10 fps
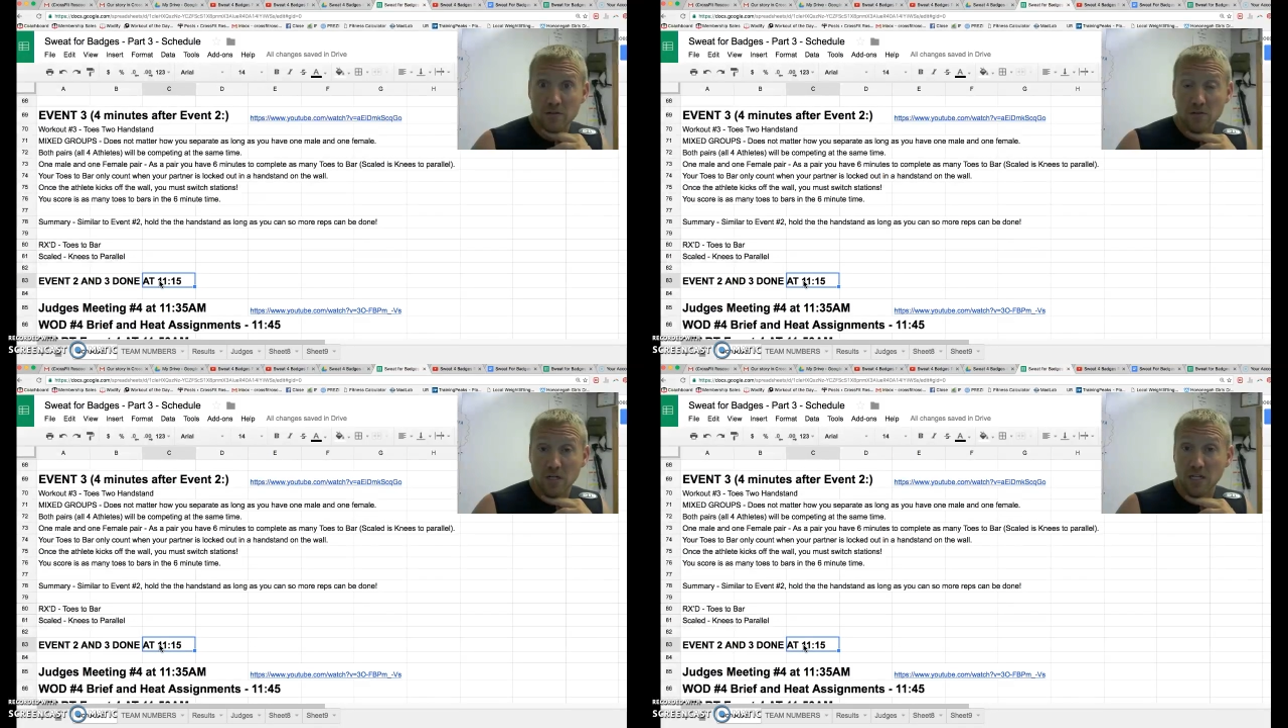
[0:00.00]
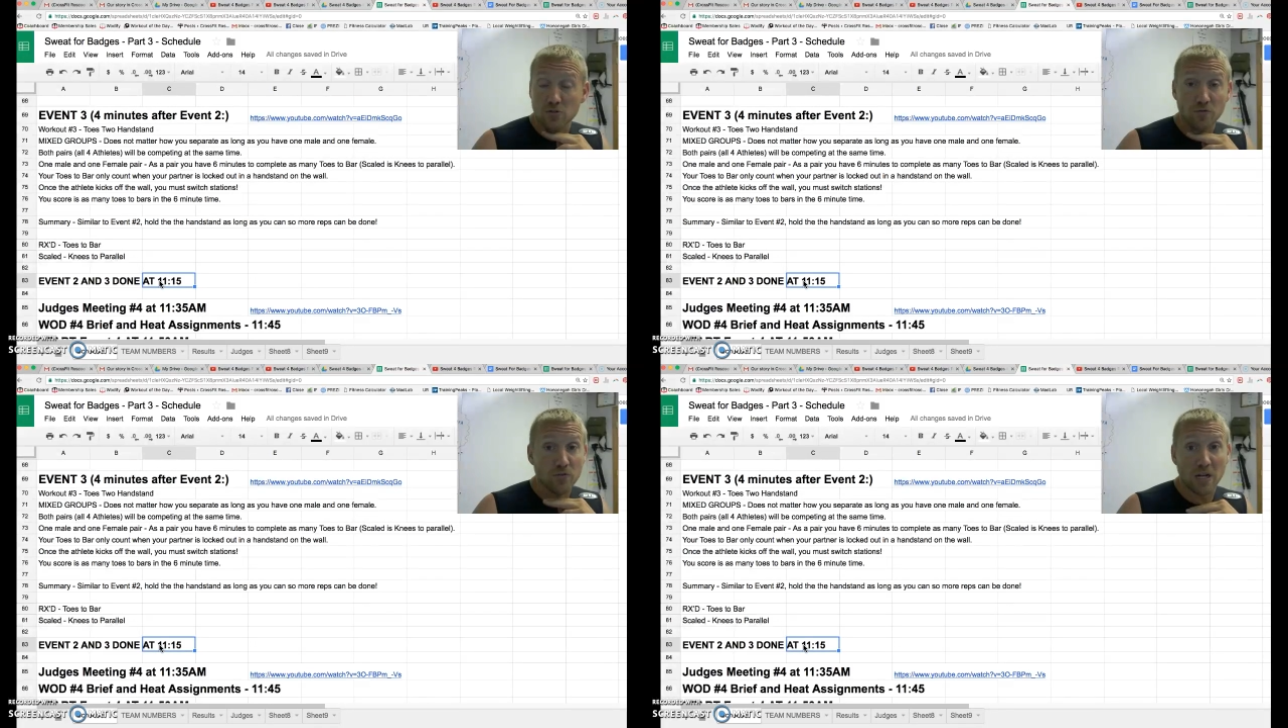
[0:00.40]
Okay,
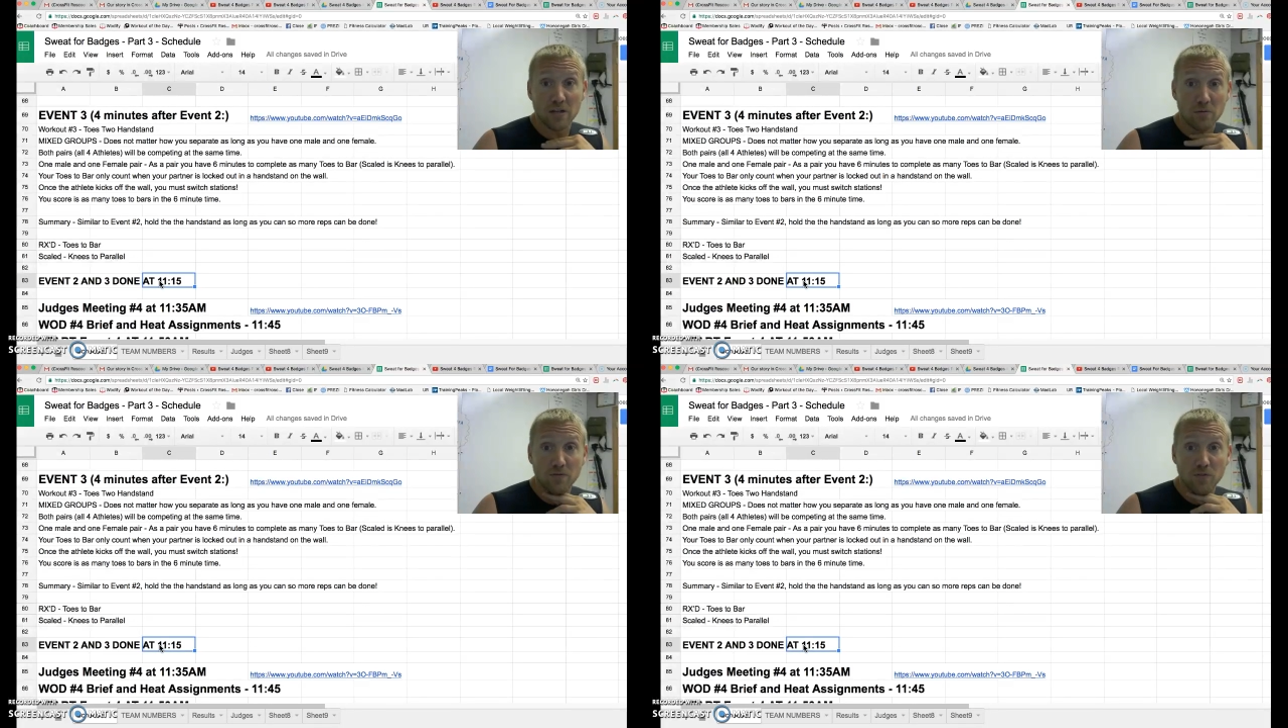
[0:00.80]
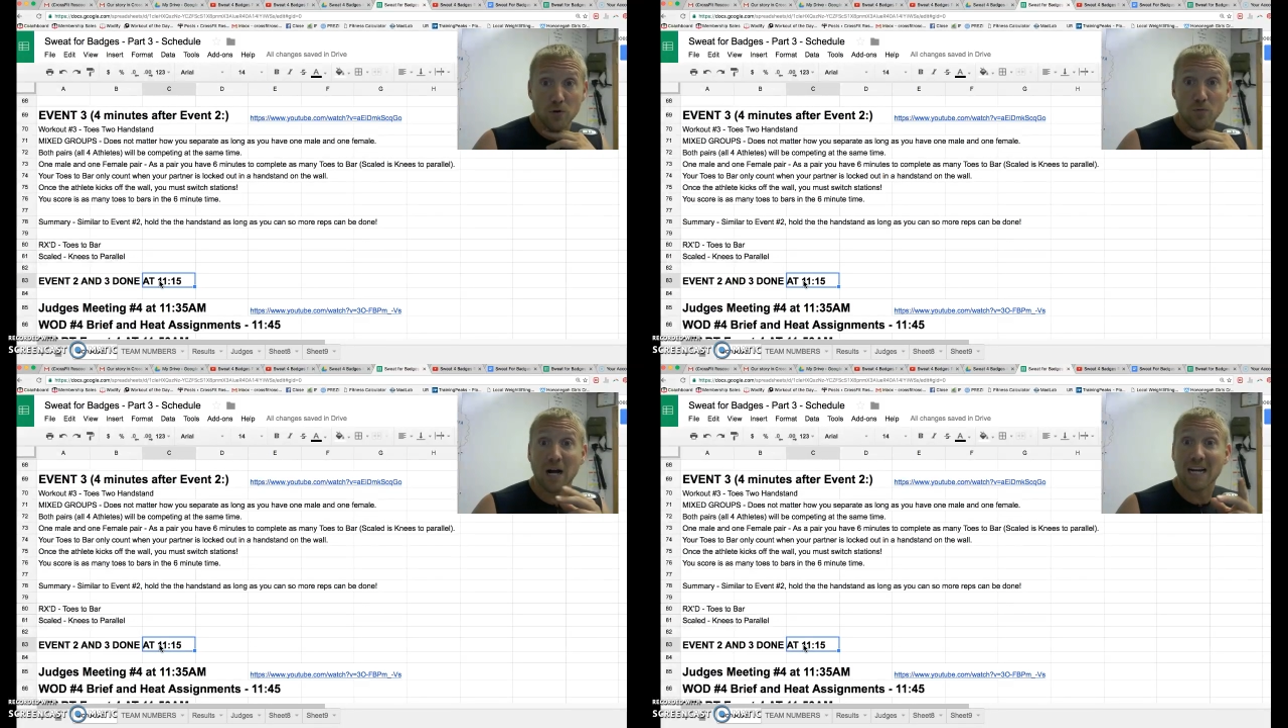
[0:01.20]
so if you're not done with the
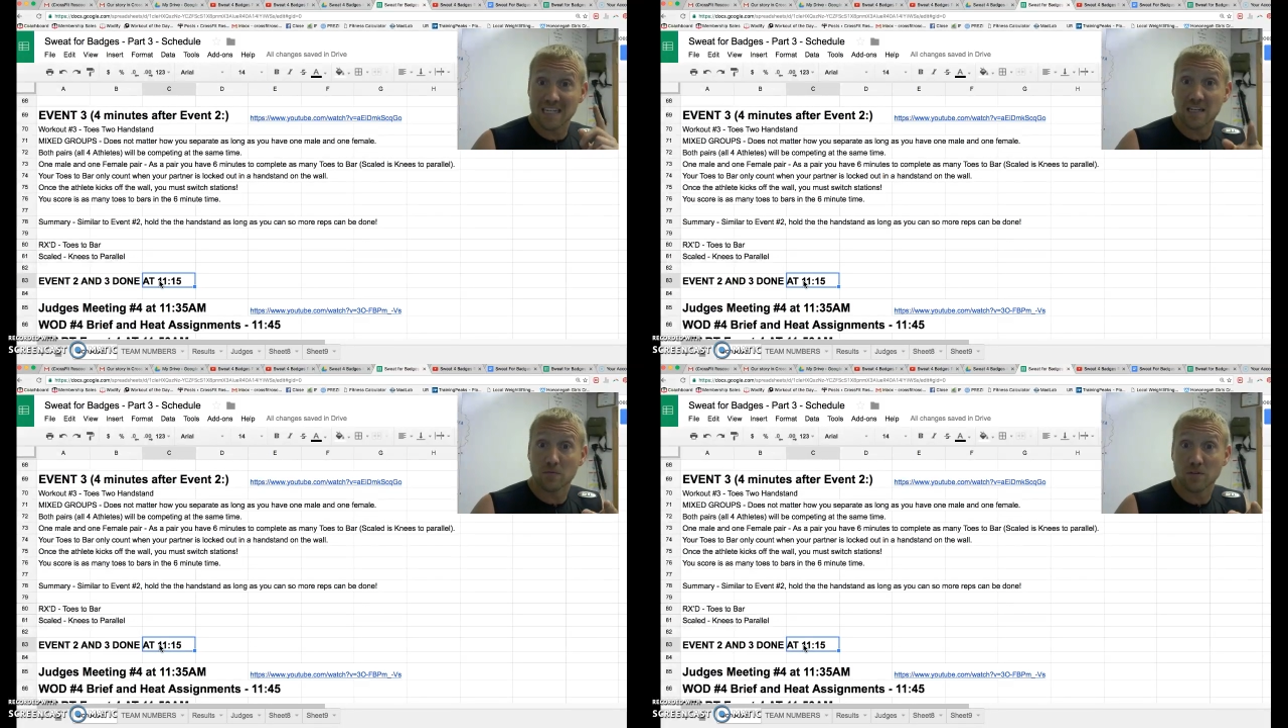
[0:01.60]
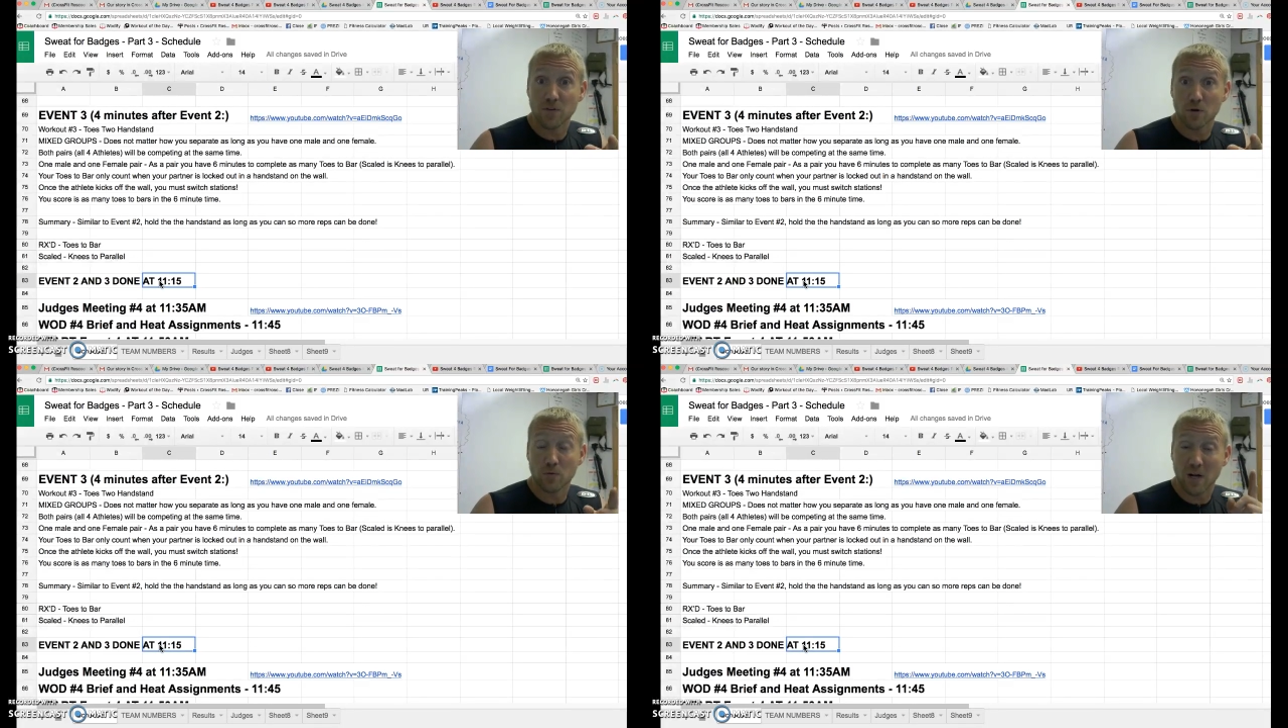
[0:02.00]
floater wad, get done with the
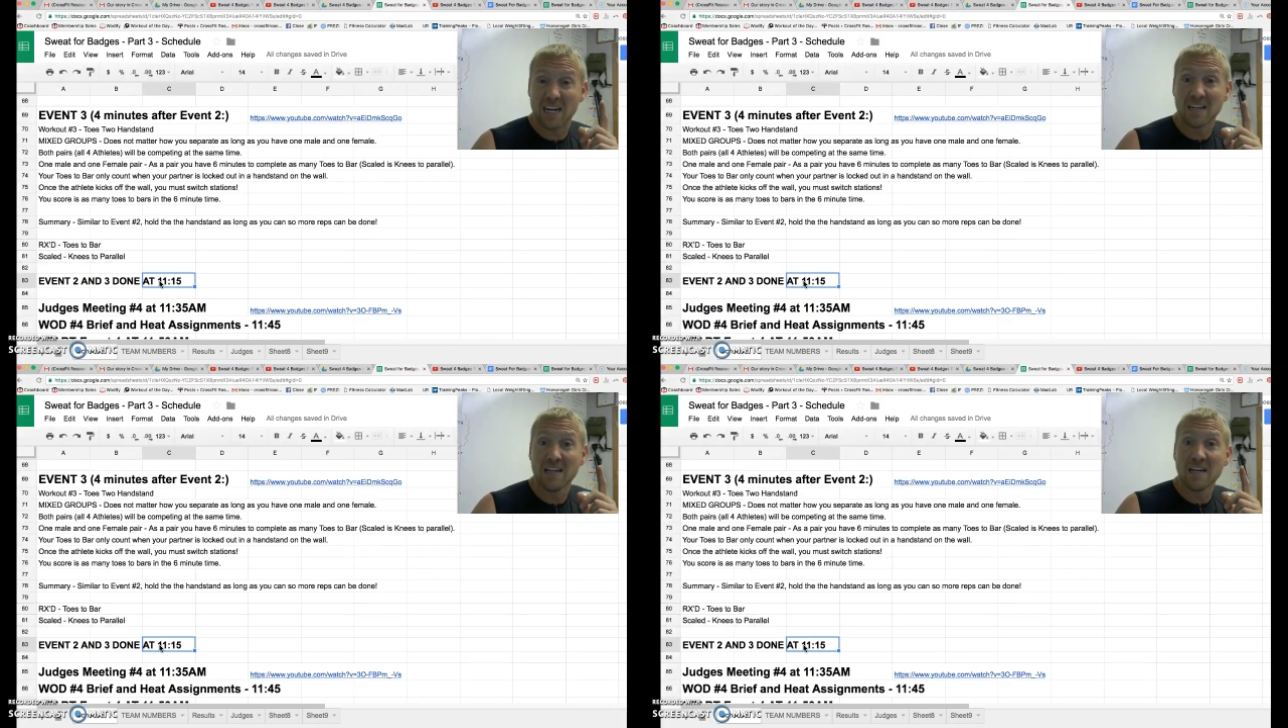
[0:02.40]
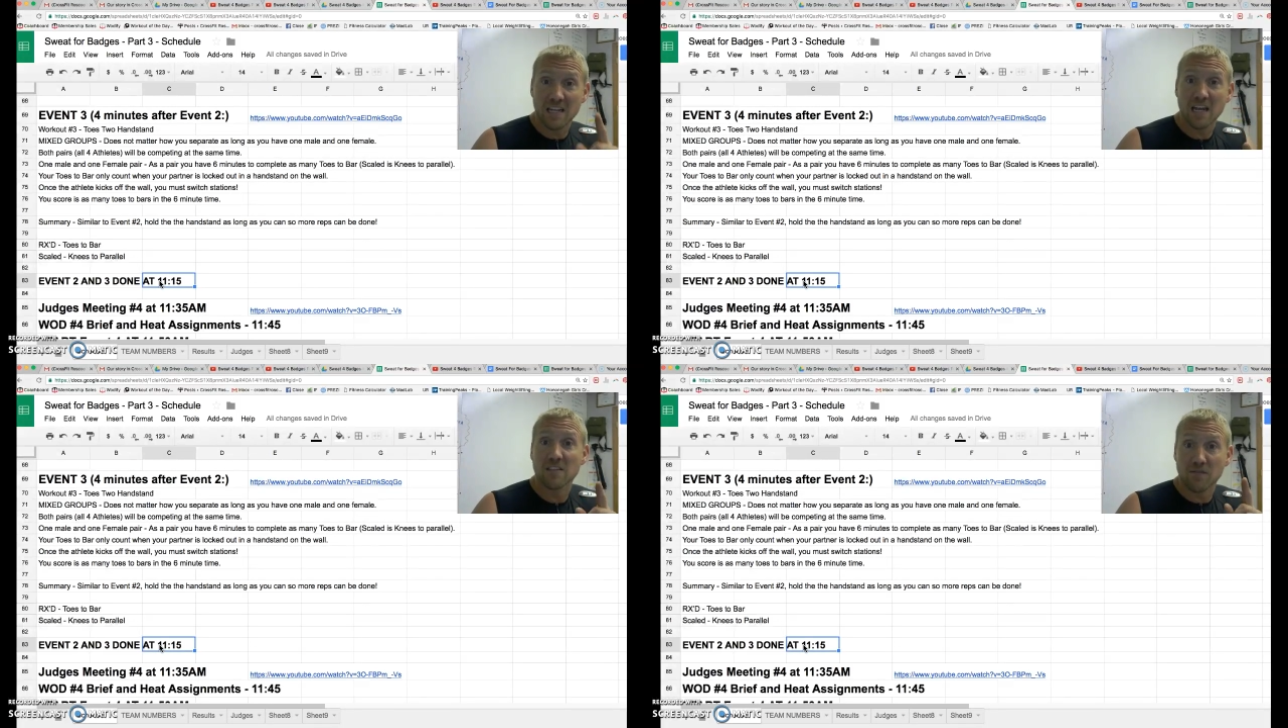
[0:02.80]
floater wad,
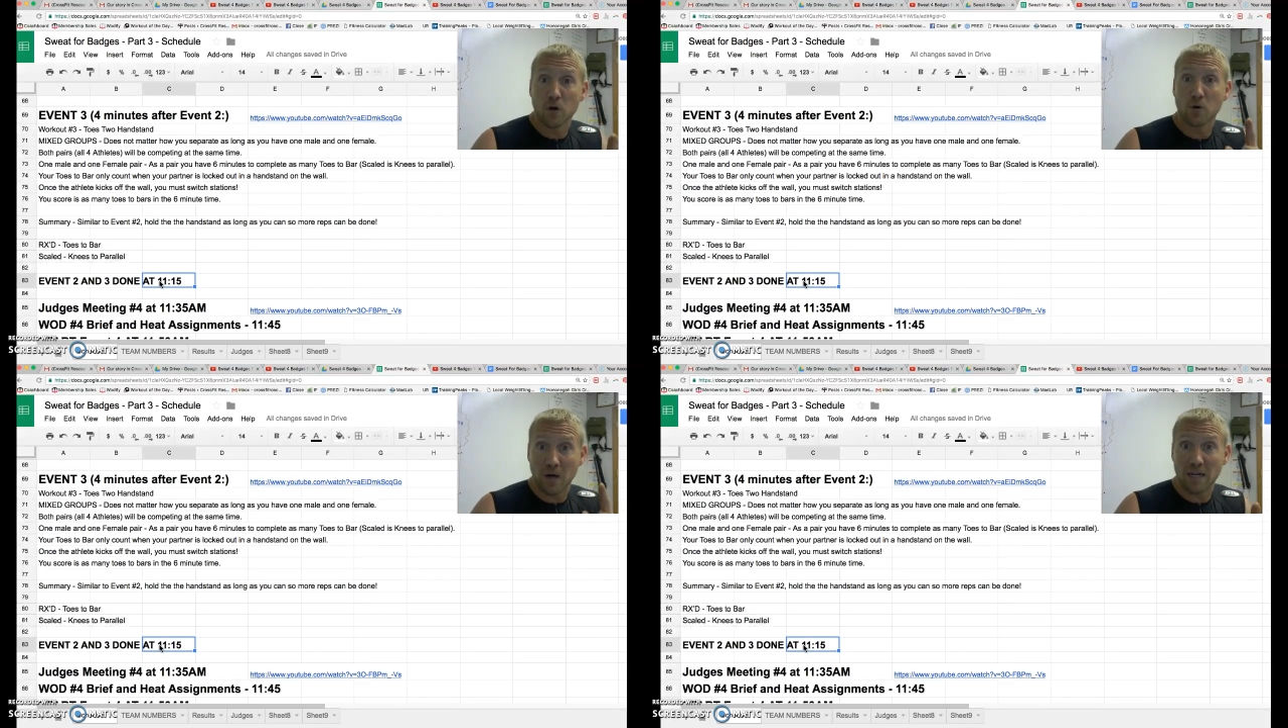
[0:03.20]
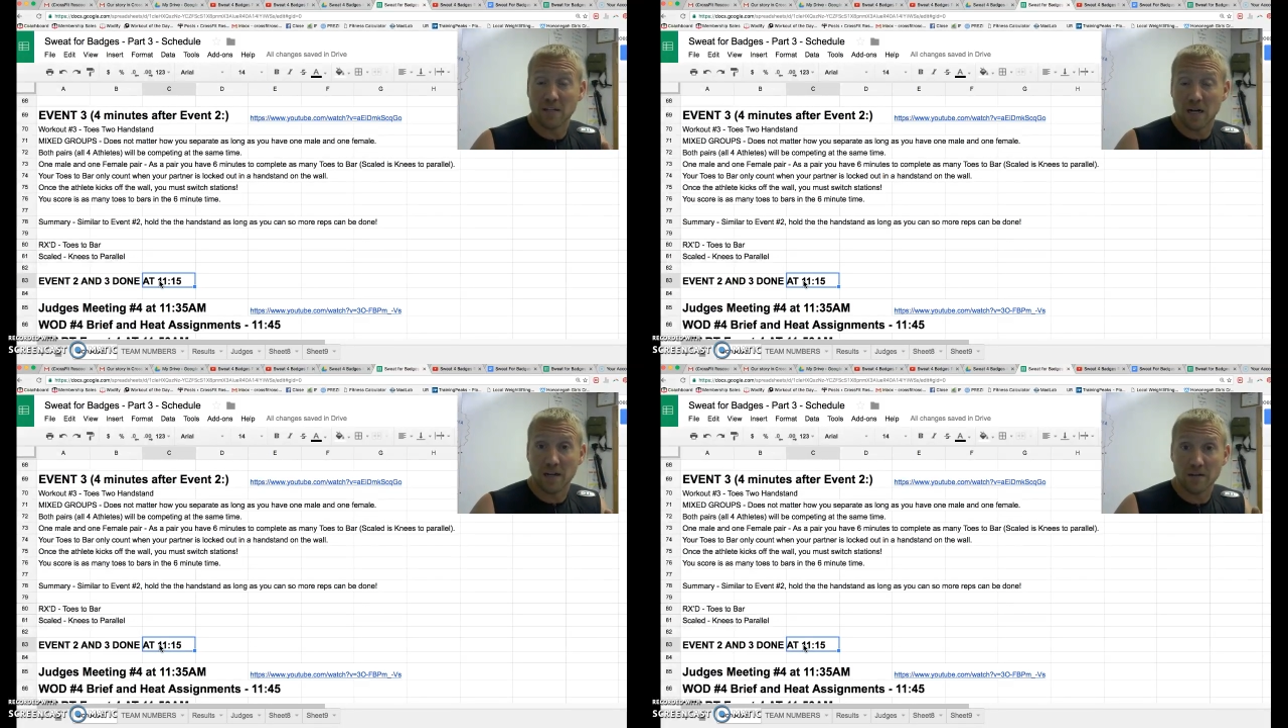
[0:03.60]
get the floater wad
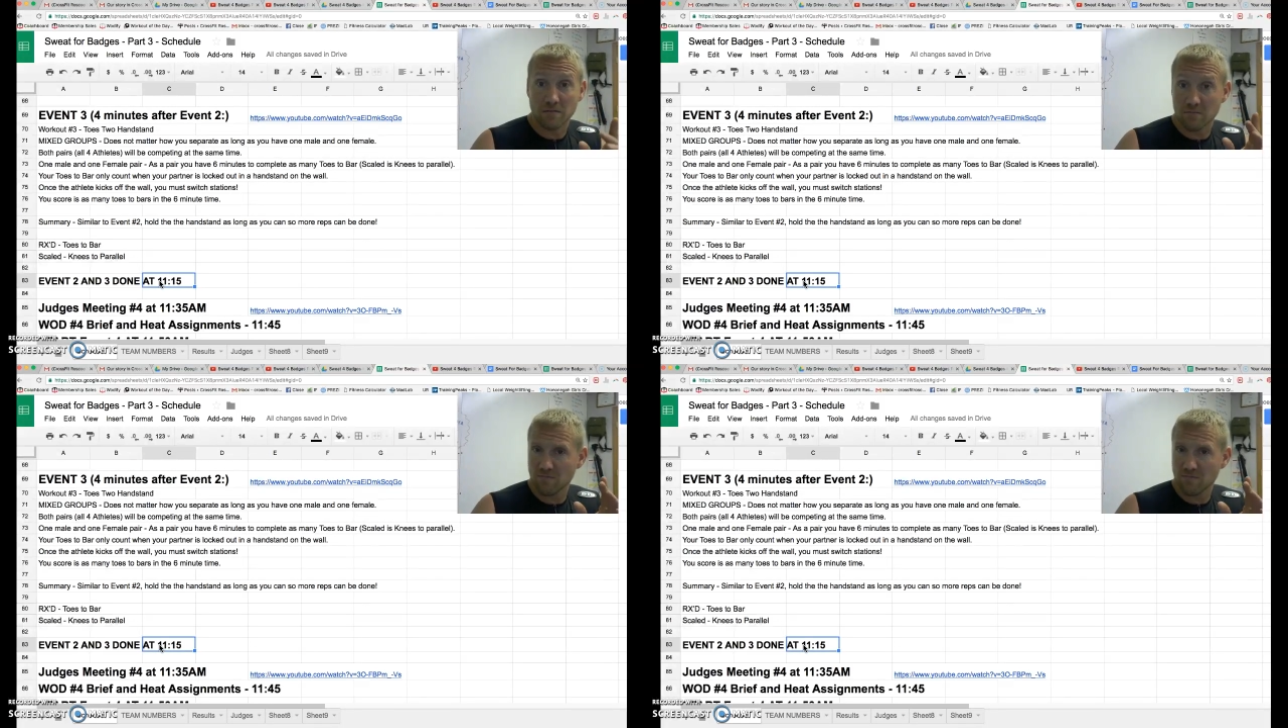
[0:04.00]
done.